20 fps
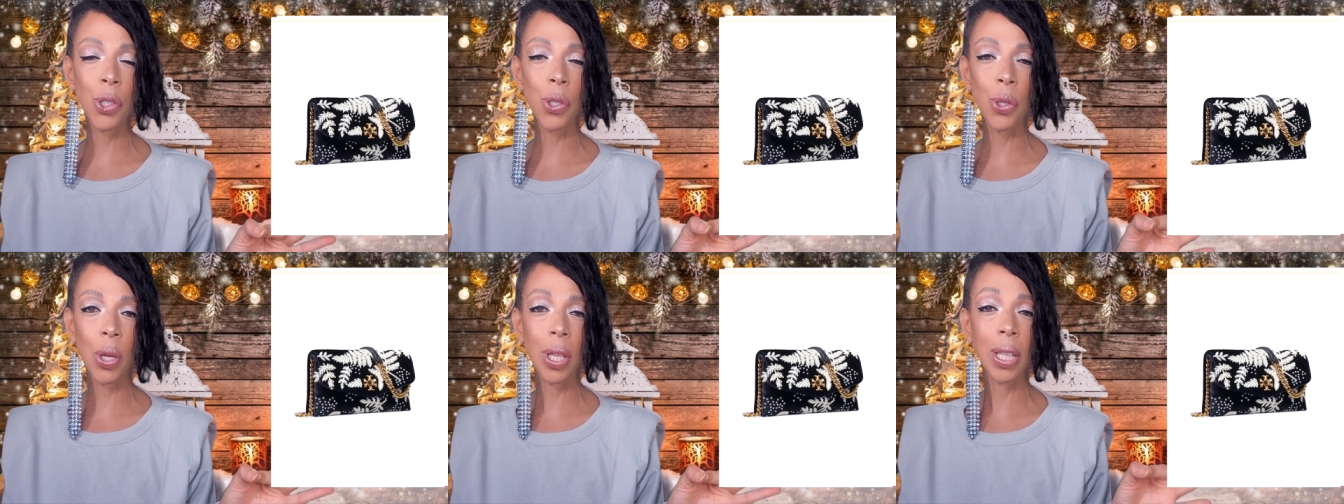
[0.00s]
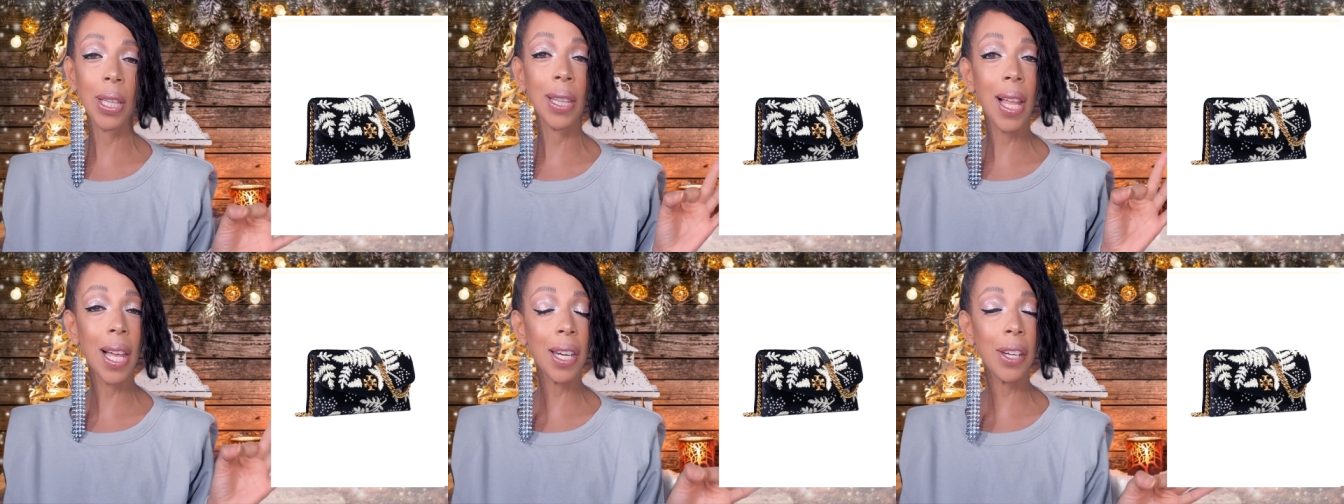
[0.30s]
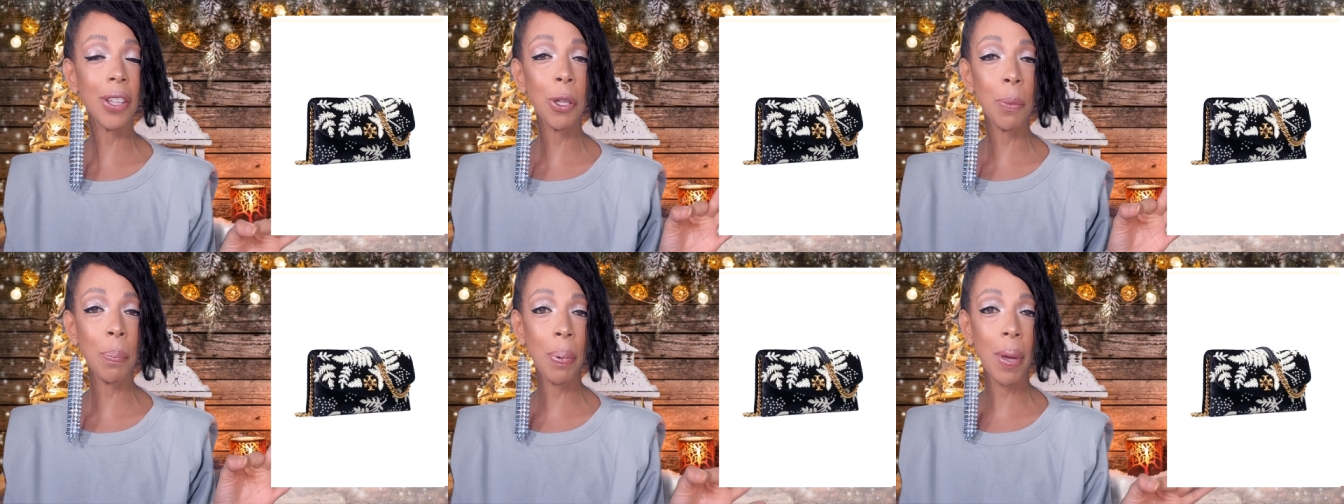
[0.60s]
so a lot
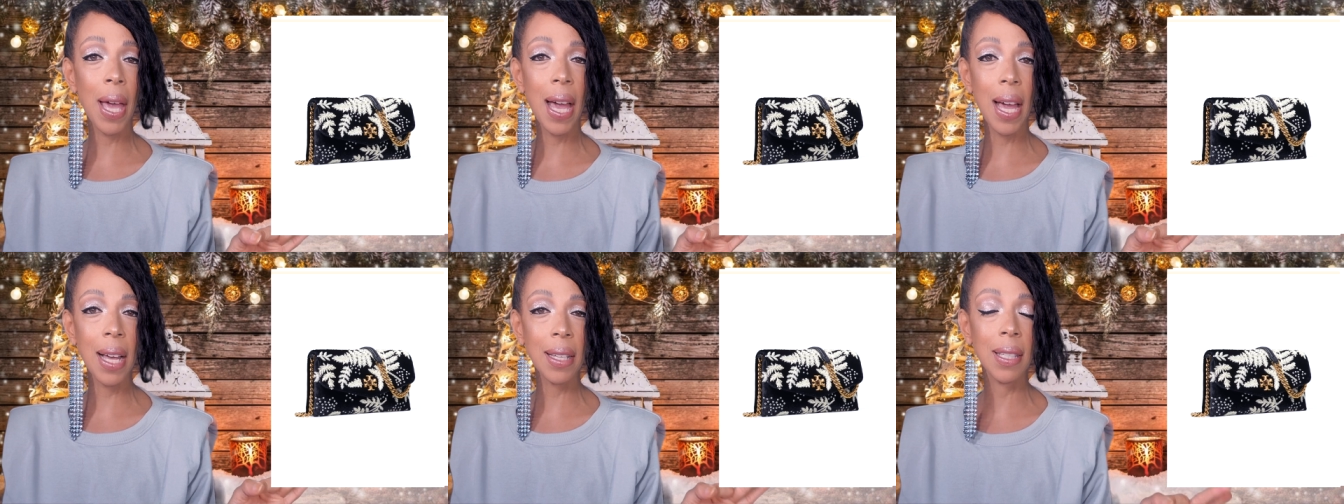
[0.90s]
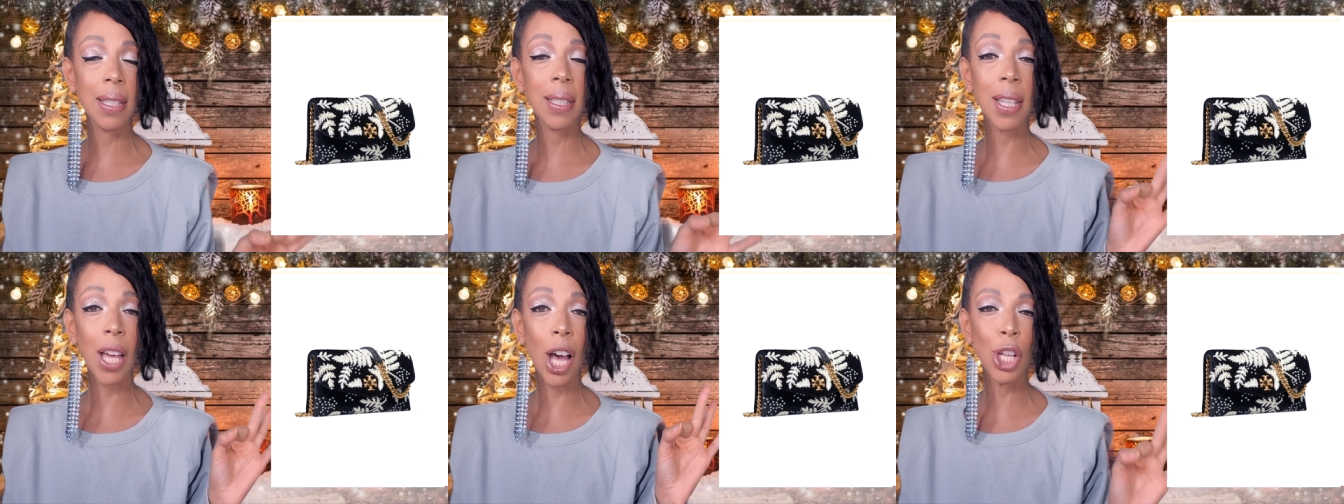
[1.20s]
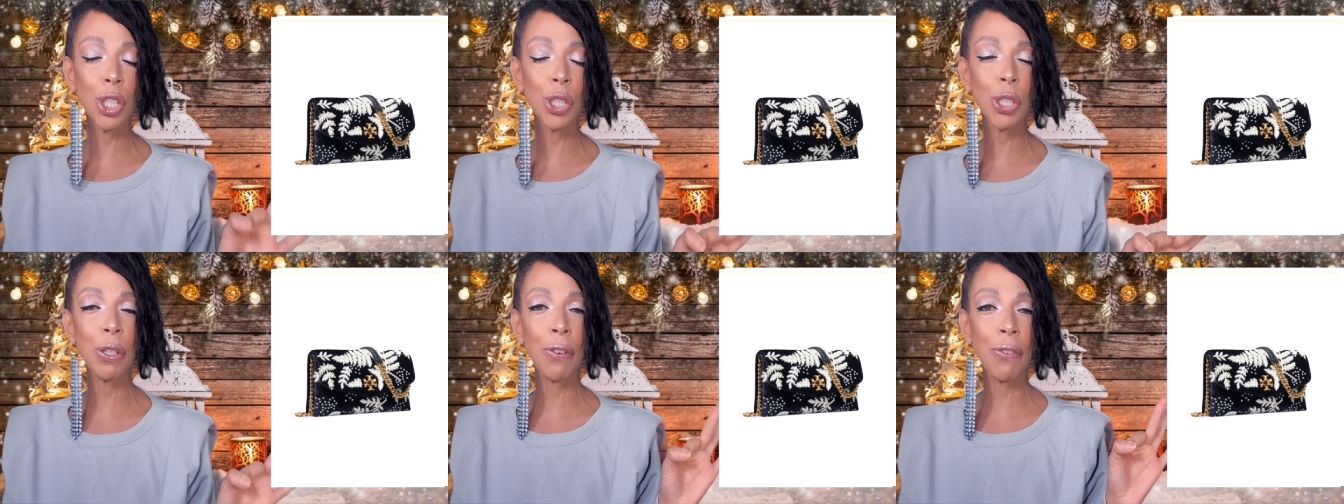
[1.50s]
of their bags is
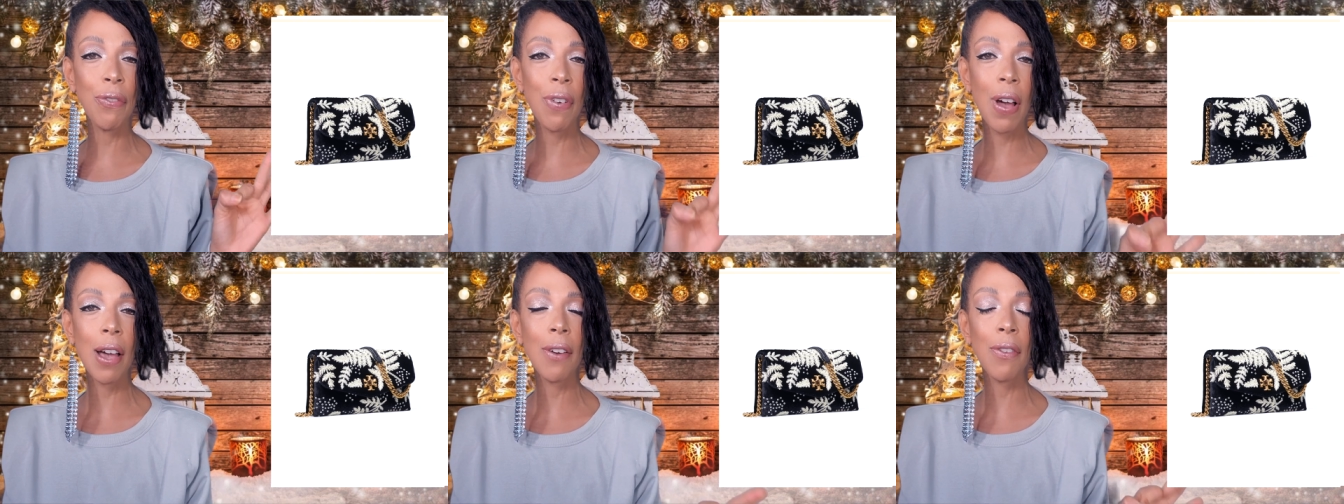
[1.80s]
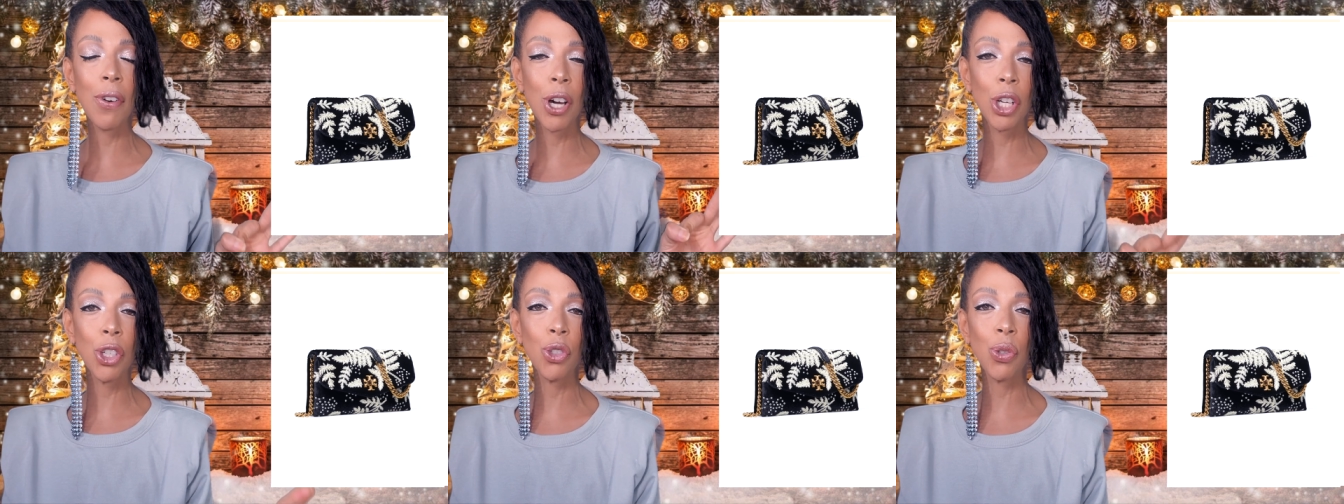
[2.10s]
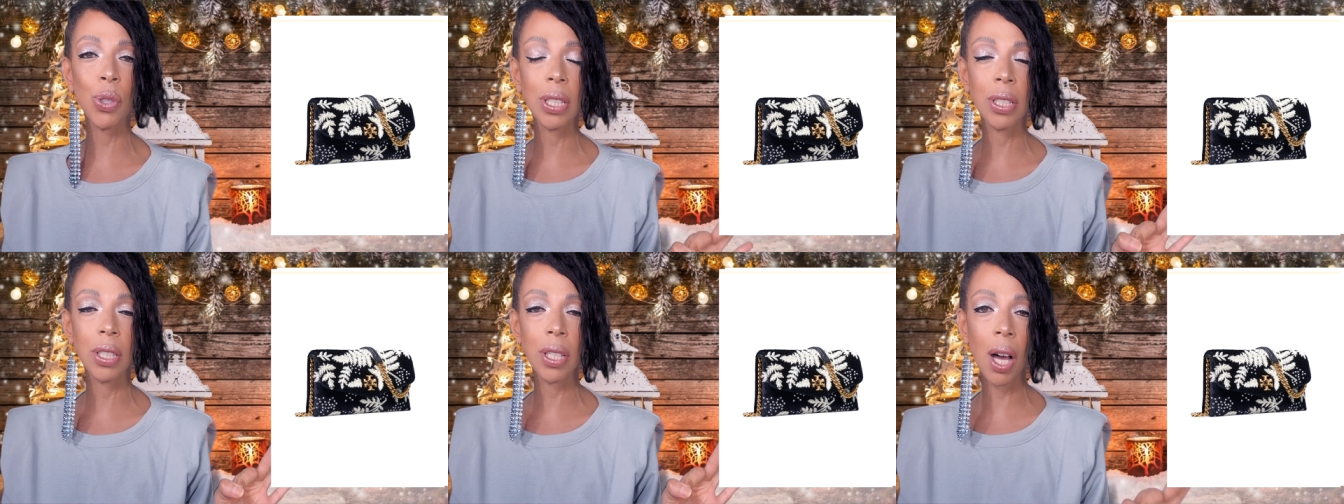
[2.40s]
under
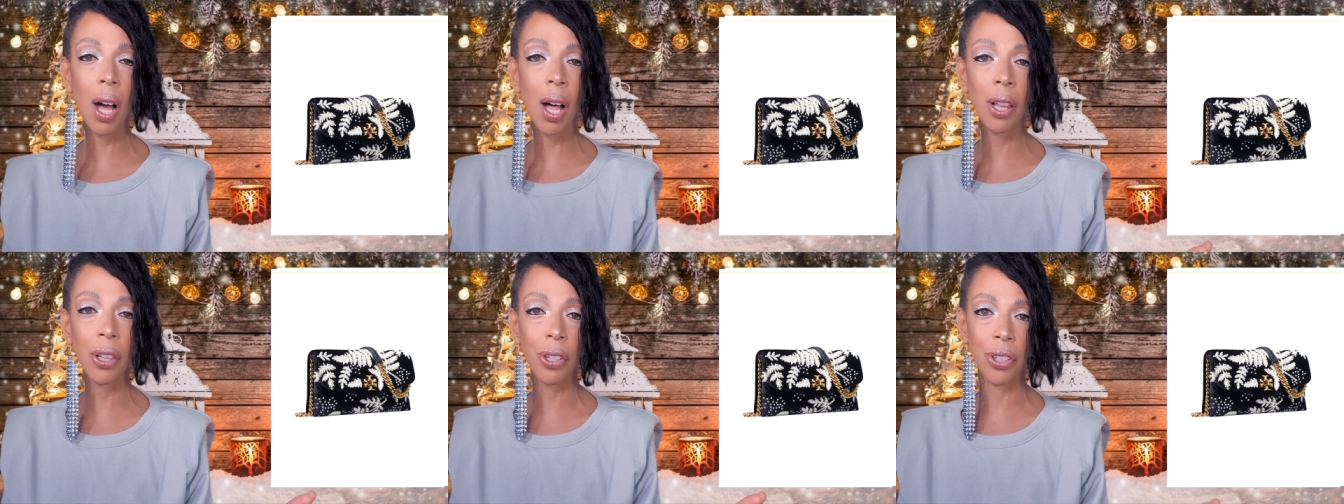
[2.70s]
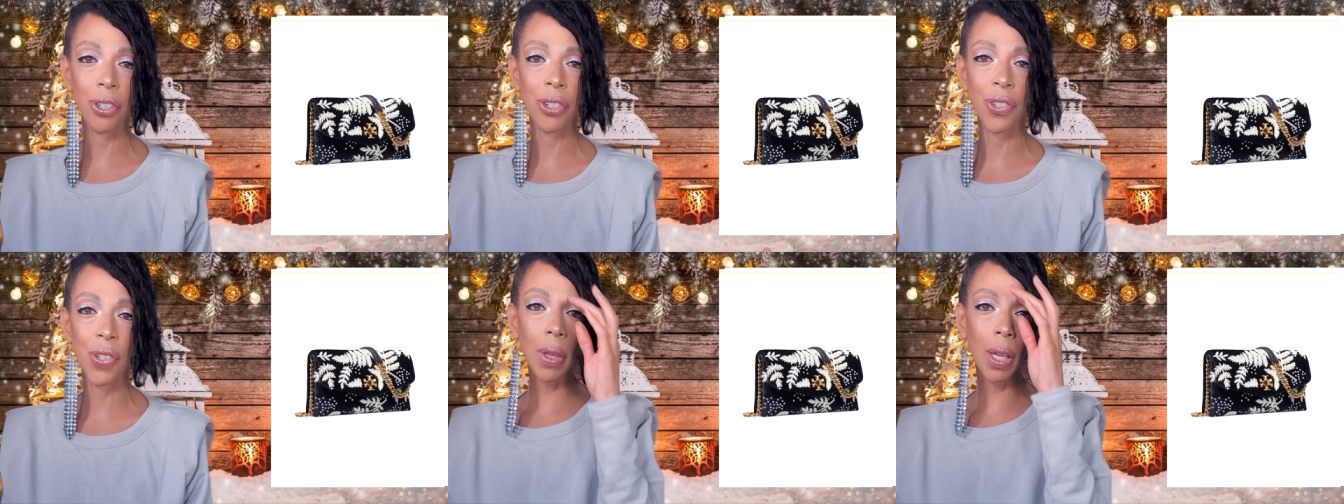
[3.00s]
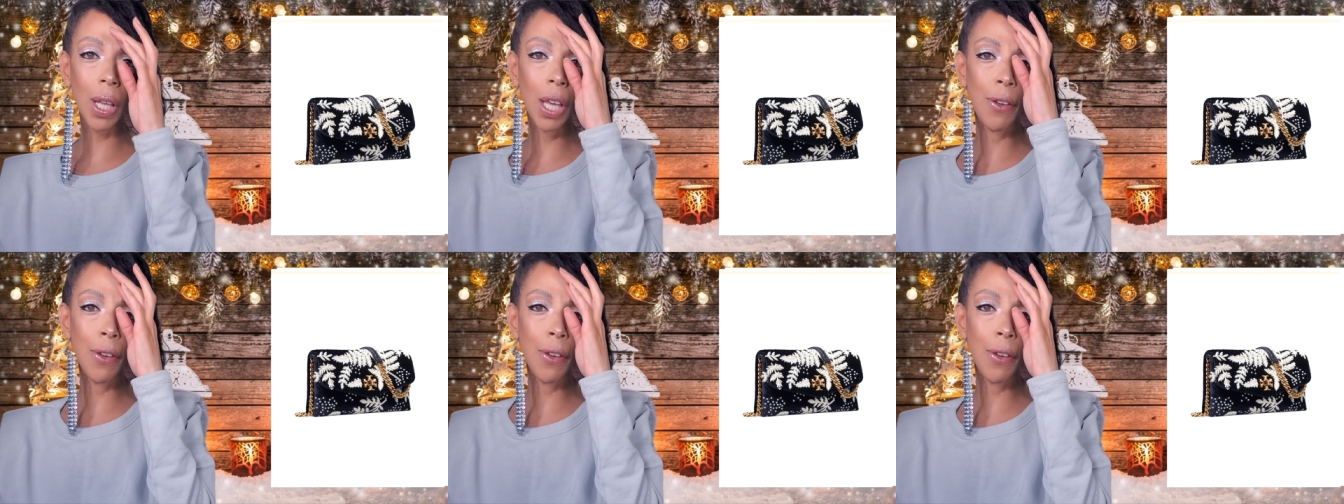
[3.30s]
$500.